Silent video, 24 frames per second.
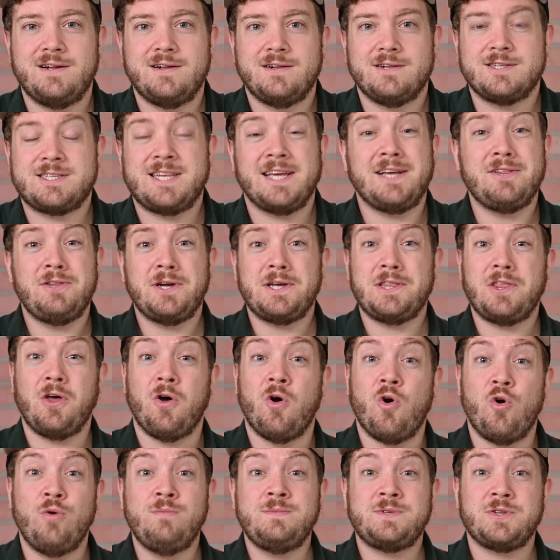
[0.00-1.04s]
Let's take a look at the
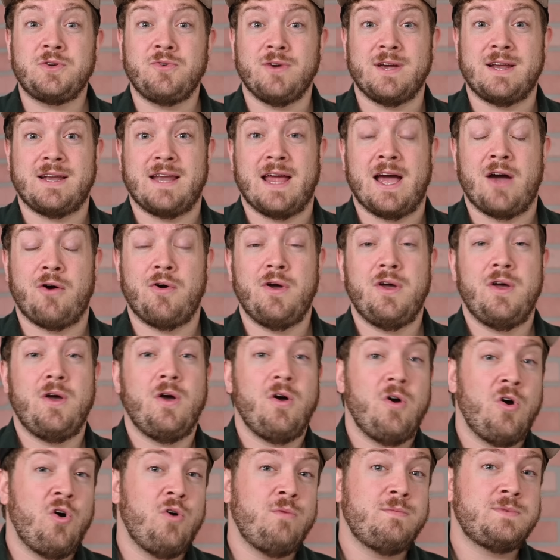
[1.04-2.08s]
home screen now.
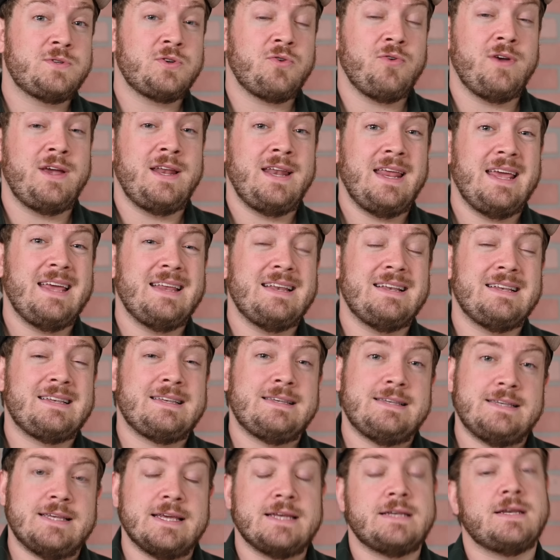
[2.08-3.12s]
Home screen
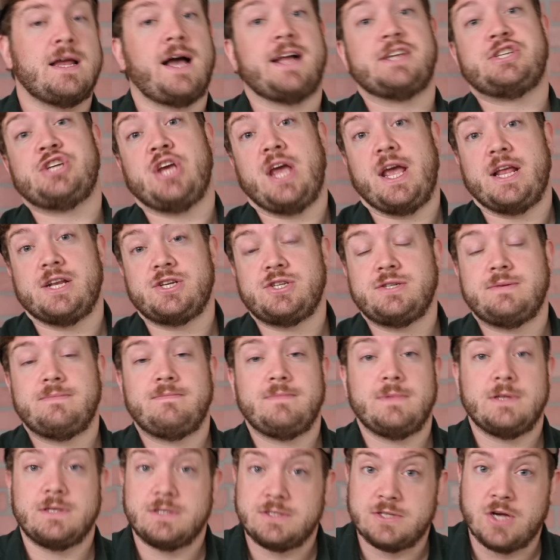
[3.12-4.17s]
did not change.
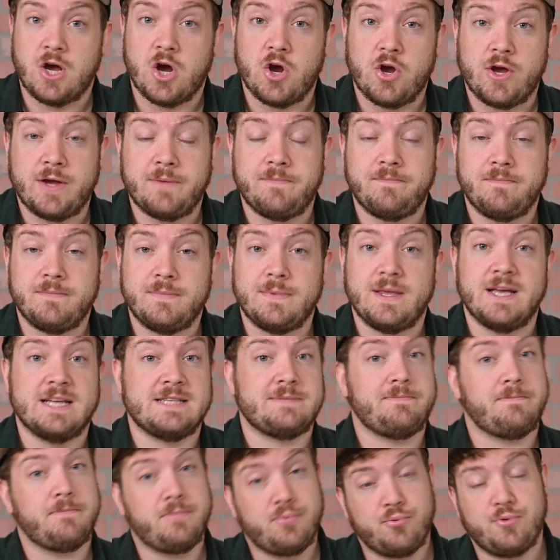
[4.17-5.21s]
Sorry,
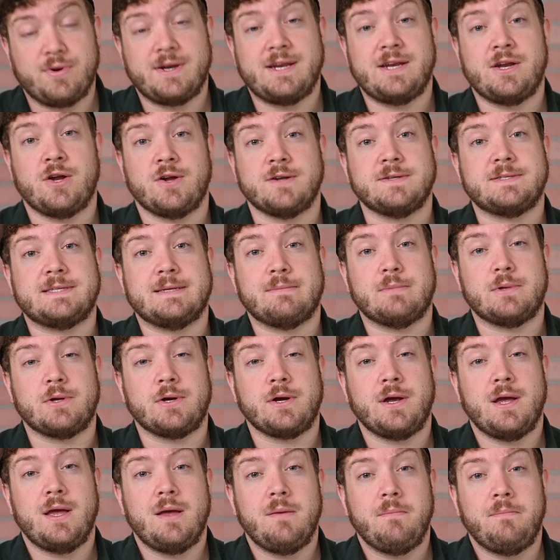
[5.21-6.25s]
it's pretty darn
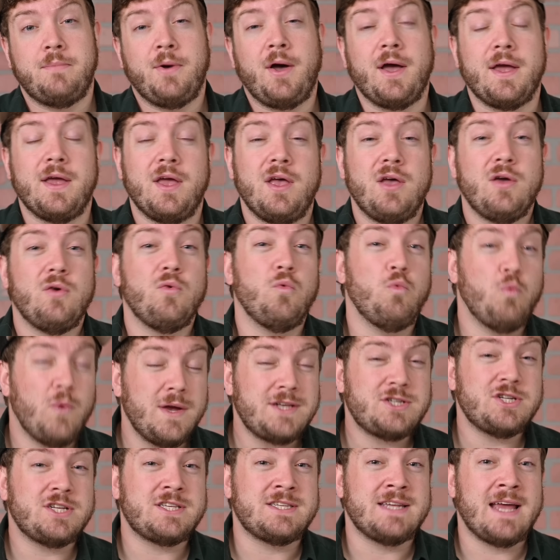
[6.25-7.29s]
similar. But
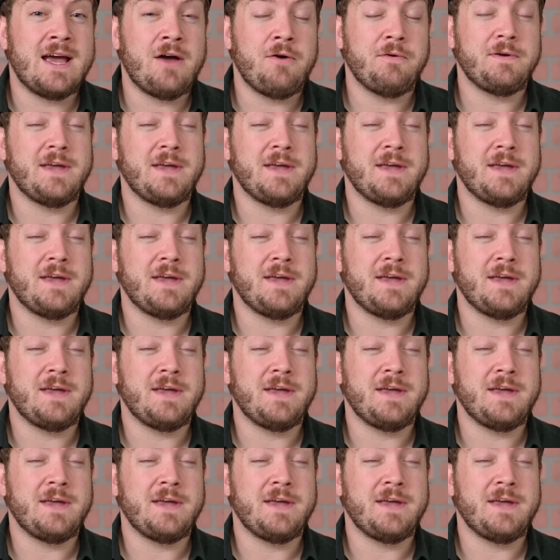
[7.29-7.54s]
widgets now